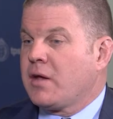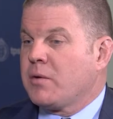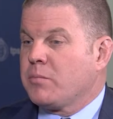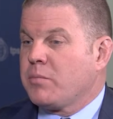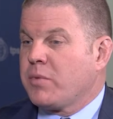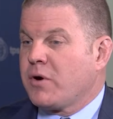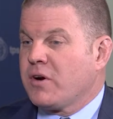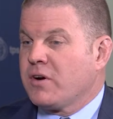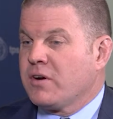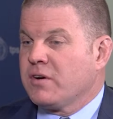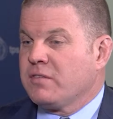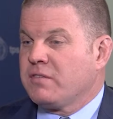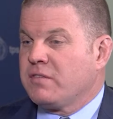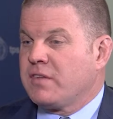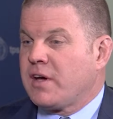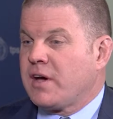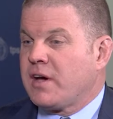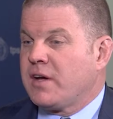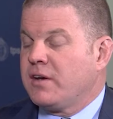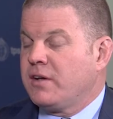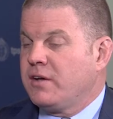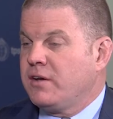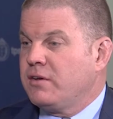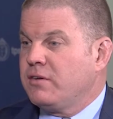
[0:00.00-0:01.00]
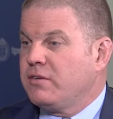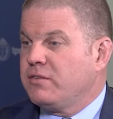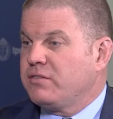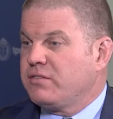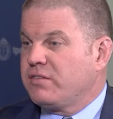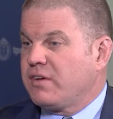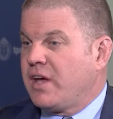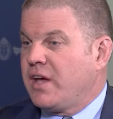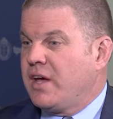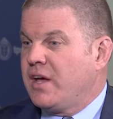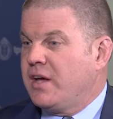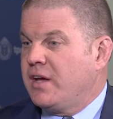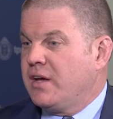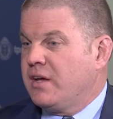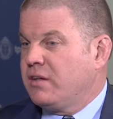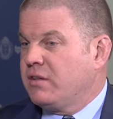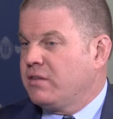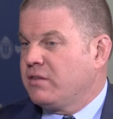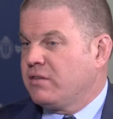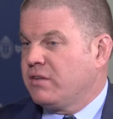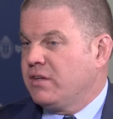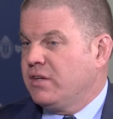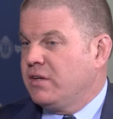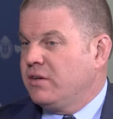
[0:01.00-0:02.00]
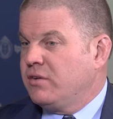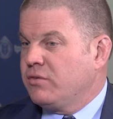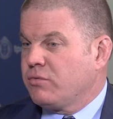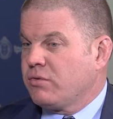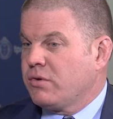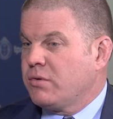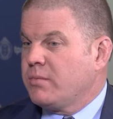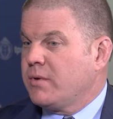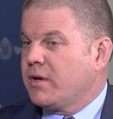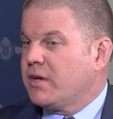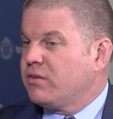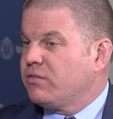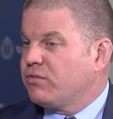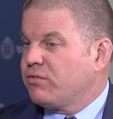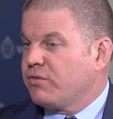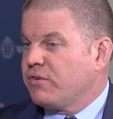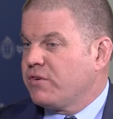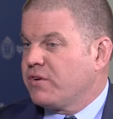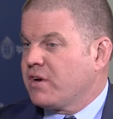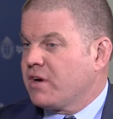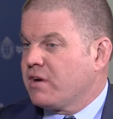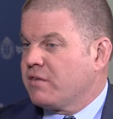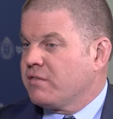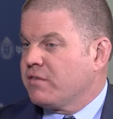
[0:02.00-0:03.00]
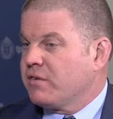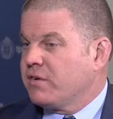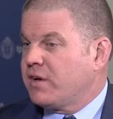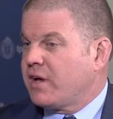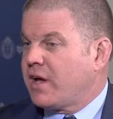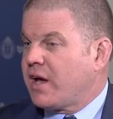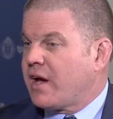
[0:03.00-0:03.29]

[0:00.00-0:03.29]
And part of that is the remains recovered